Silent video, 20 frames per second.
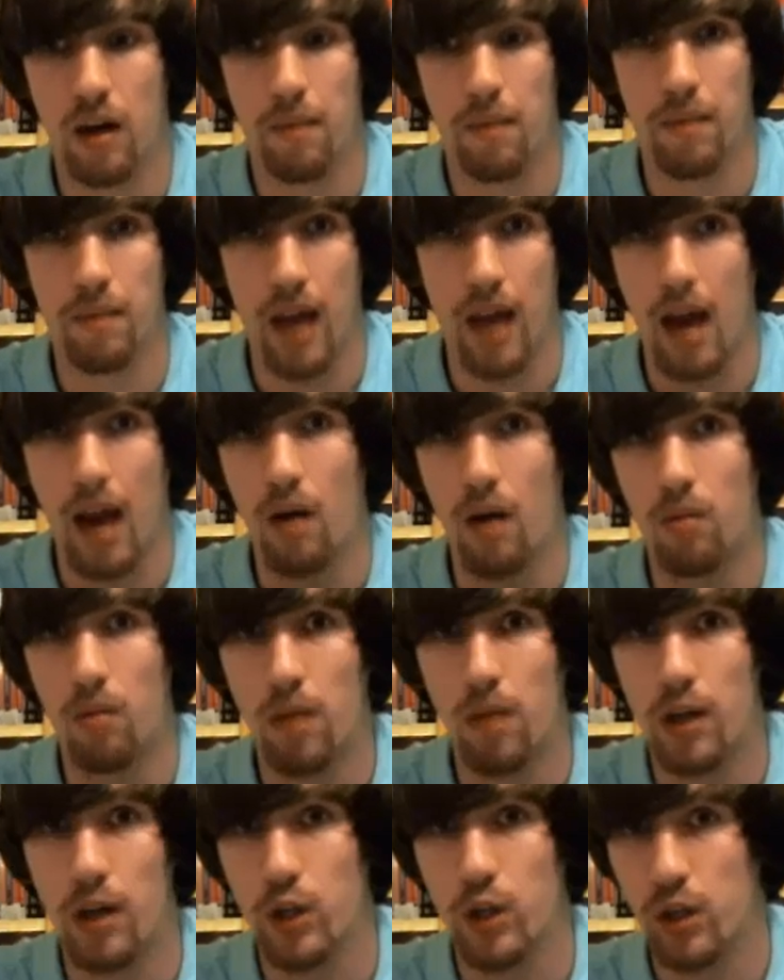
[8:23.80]
how
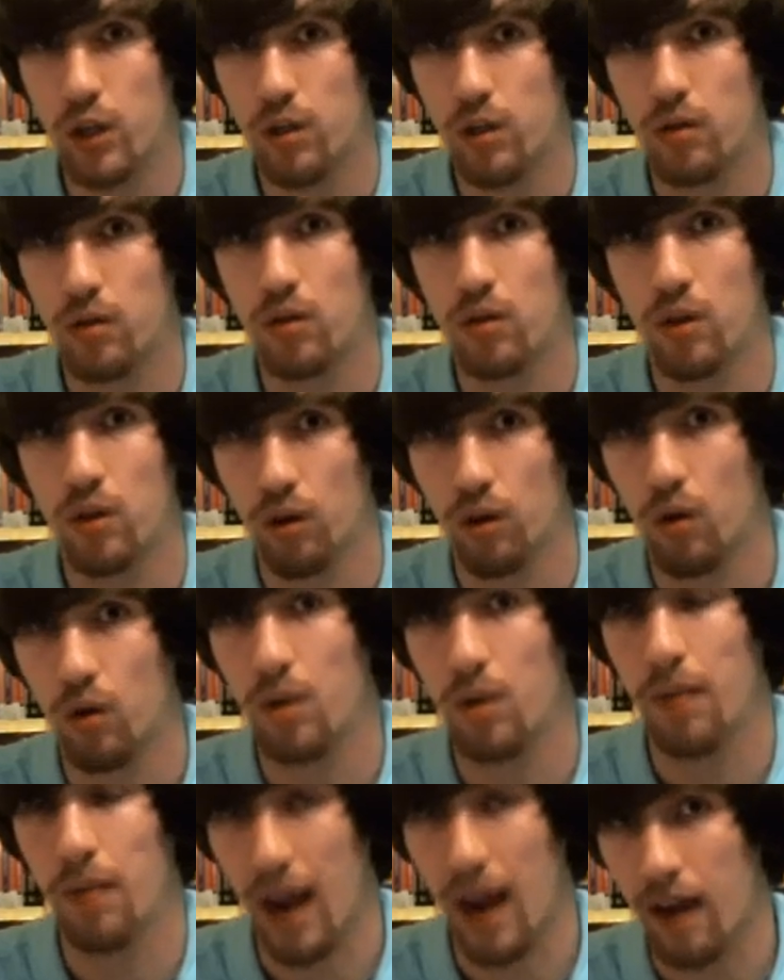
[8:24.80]
much you're
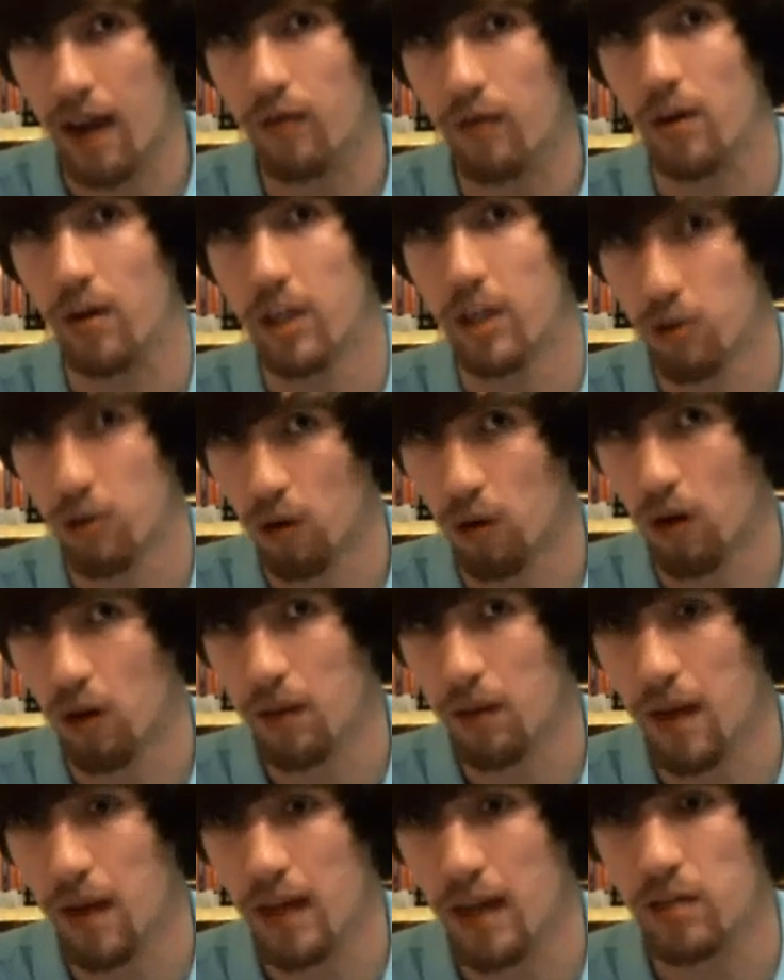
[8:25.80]
going to pay for each roll of
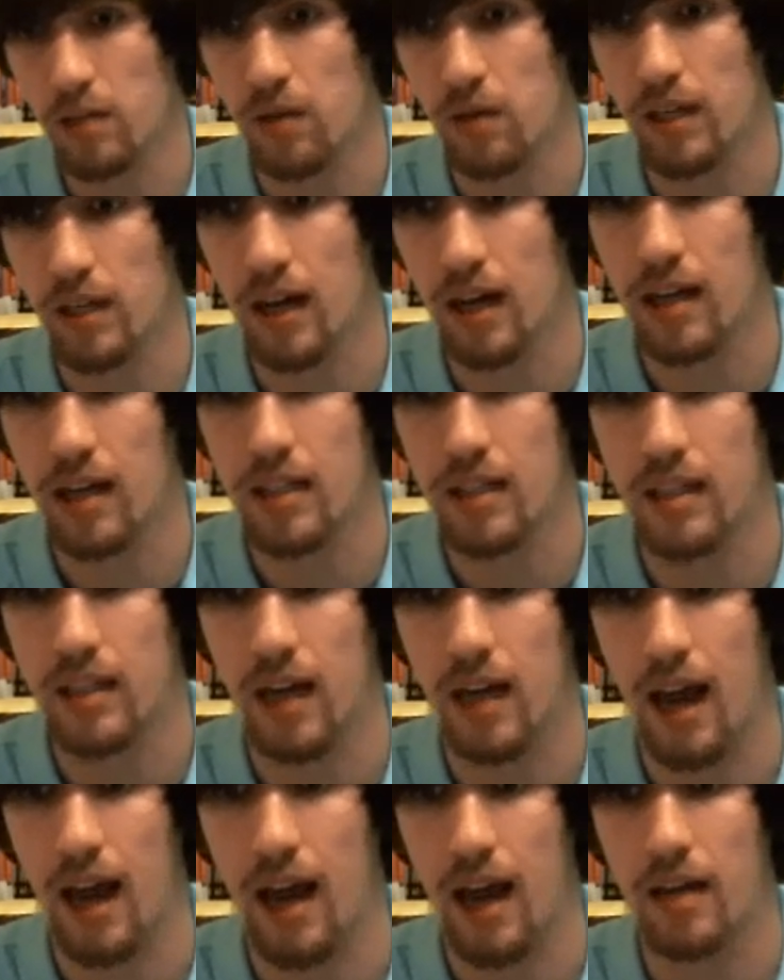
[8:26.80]
the mastery dice,
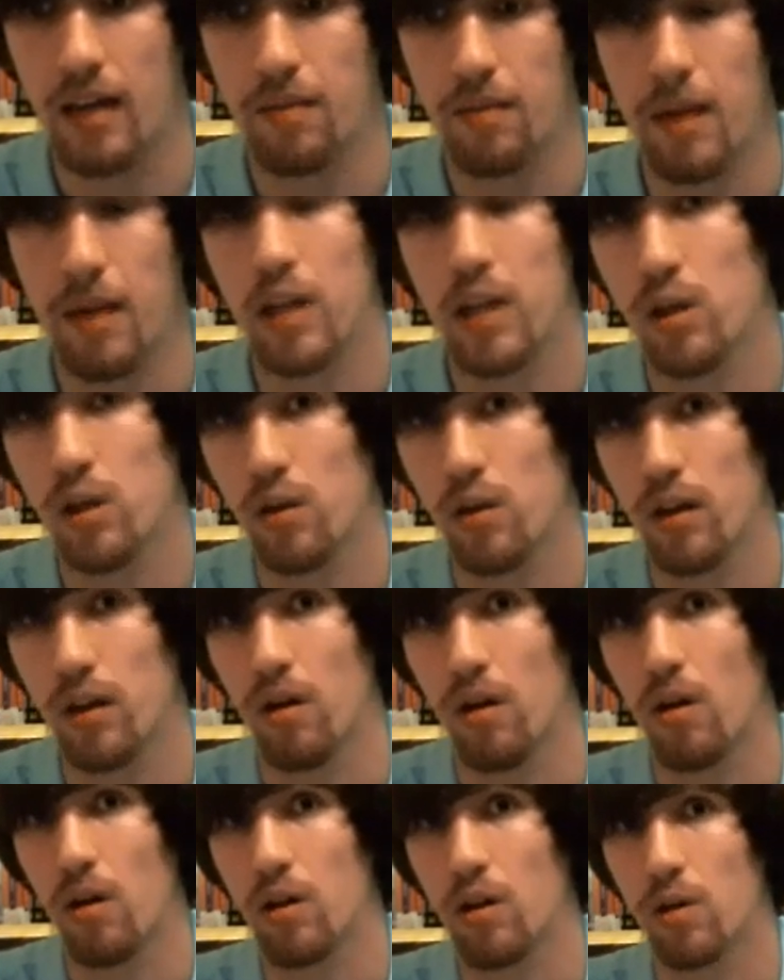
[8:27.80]
and make sure that
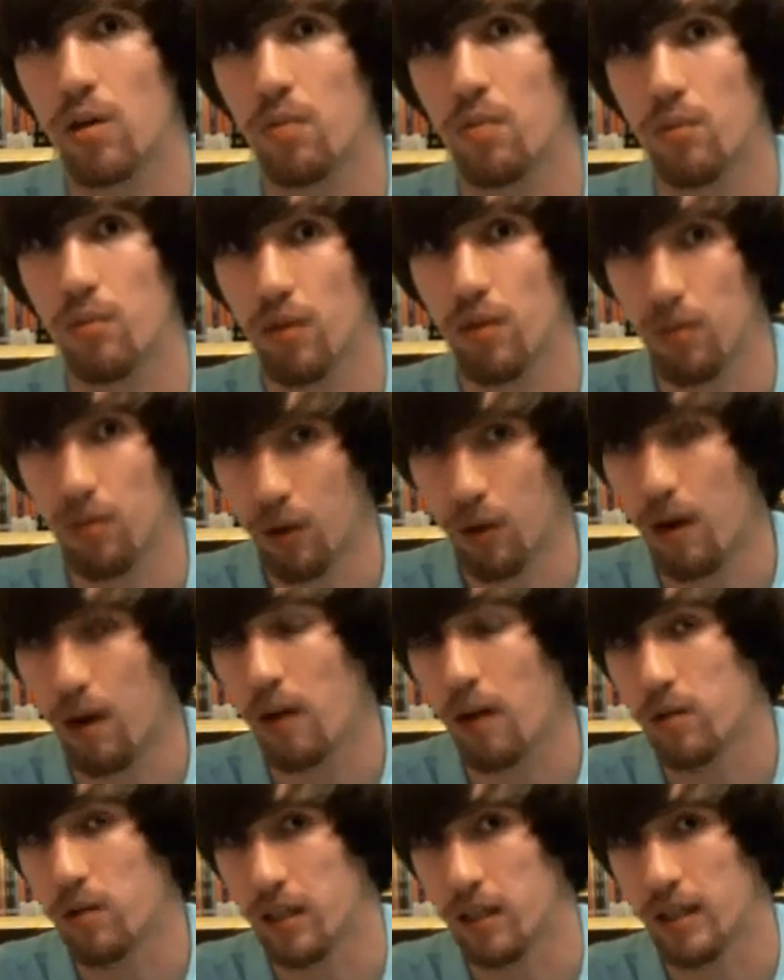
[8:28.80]
all your
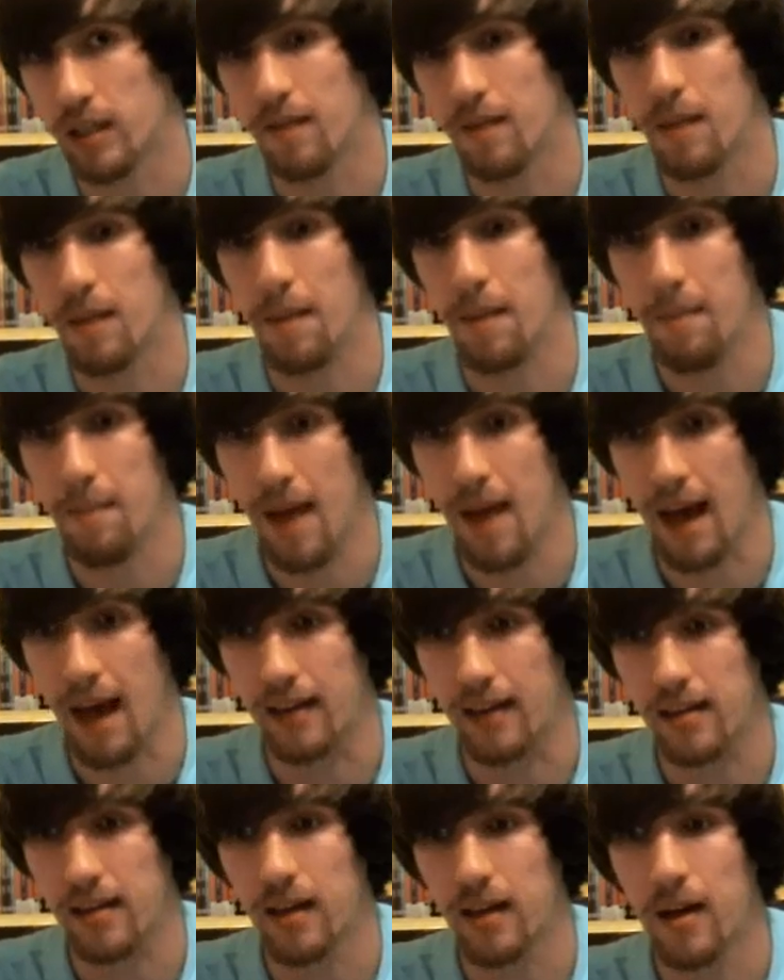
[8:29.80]
prerequisites have been
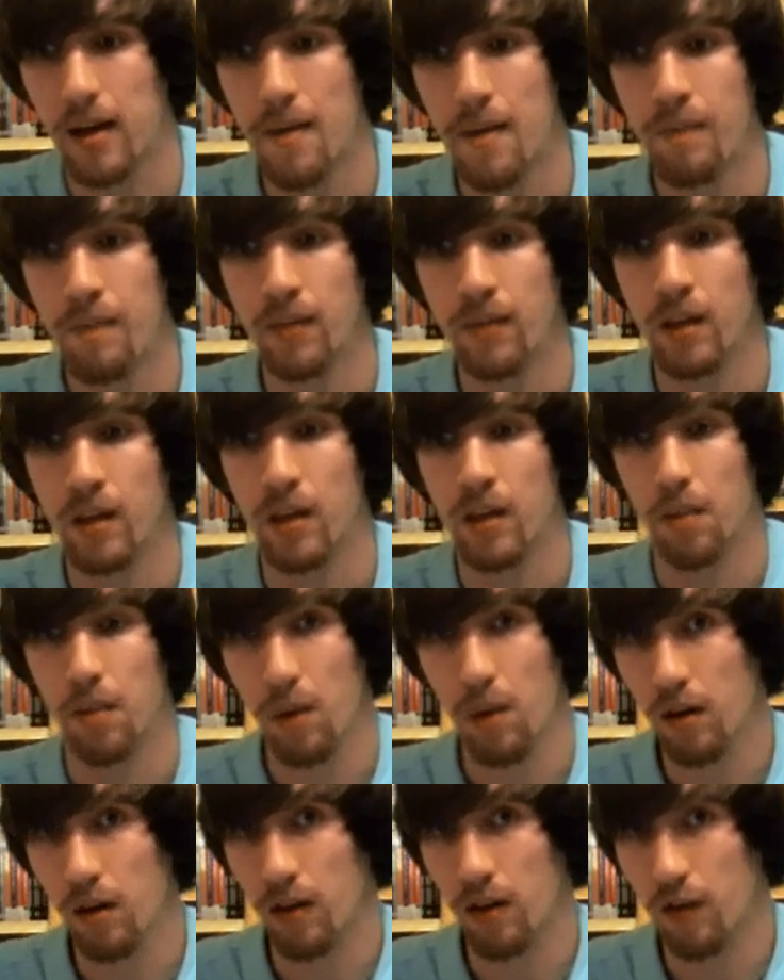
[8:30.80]
met.
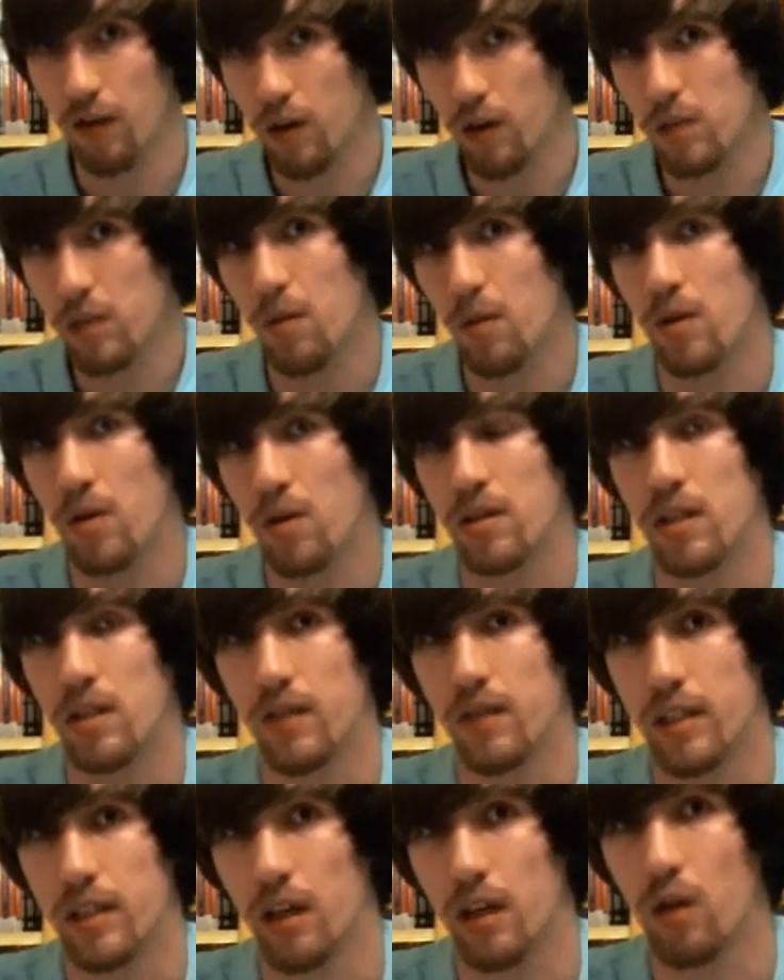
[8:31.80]
The first purchase
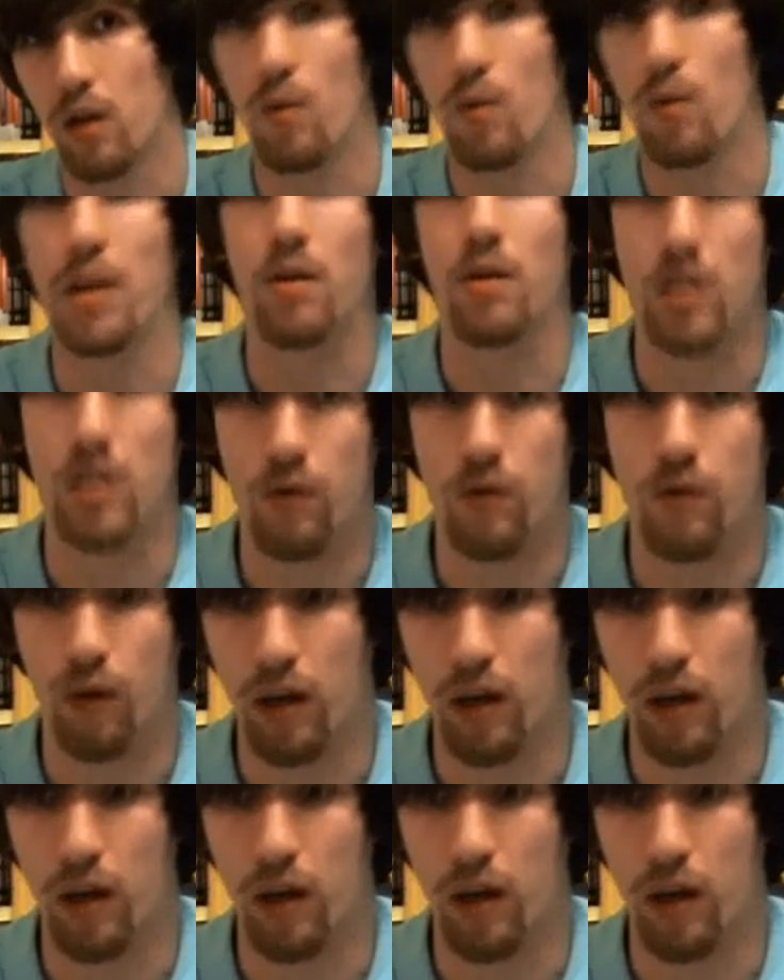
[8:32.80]
of a skill, whether it's free